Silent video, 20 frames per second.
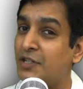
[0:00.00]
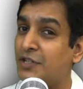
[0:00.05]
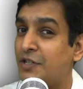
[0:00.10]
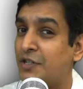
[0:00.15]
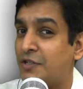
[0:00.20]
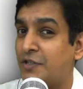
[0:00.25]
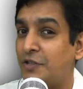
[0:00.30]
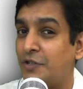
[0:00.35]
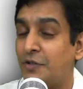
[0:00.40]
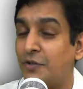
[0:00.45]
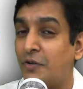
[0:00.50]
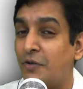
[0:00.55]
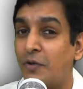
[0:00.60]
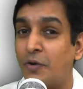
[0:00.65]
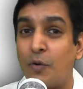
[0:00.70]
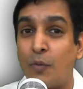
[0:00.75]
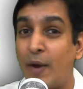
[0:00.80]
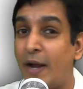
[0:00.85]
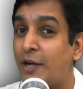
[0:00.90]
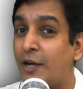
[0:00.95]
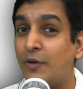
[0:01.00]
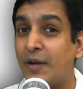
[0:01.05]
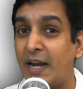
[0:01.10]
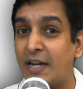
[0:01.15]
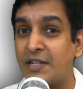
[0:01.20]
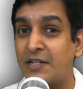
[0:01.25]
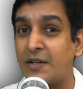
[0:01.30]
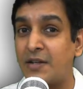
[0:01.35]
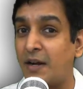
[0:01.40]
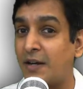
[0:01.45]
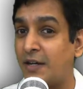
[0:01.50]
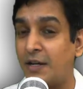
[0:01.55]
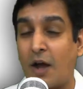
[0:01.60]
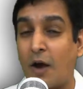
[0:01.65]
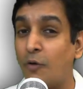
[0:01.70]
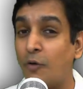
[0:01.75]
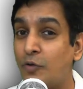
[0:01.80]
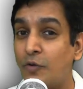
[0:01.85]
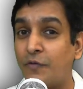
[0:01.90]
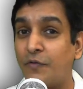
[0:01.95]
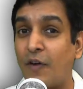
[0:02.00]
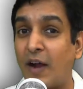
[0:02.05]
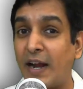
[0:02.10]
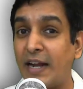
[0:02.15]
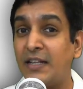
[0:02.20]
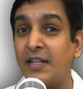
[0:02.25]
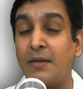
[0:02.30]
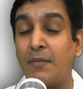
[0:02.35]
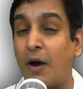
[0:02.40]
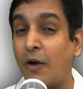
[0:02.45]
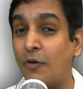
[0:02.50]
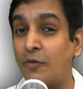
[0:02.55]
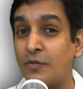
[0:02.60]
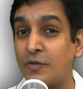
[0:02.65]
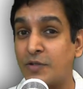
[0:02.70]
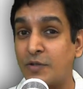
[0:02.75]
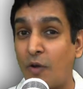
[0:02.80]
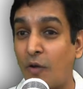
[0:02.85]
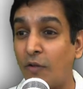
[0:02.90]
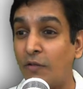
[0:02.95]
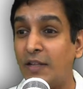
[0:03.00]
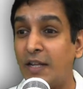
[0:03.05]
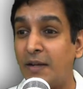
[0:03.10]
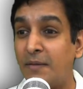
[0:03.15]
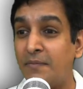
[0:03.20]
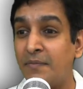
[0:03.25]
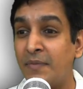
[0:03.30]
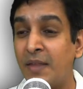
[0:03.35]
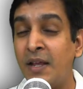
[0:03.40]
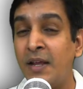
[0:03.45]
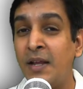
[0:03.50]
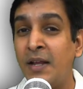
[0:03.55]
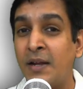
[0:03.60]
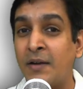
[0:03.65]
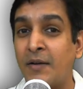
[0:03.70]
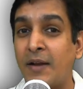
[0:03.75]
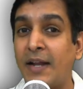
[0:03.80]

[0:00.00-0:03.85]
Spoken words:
but just you don't know where to get started, how to find them, how to solve them,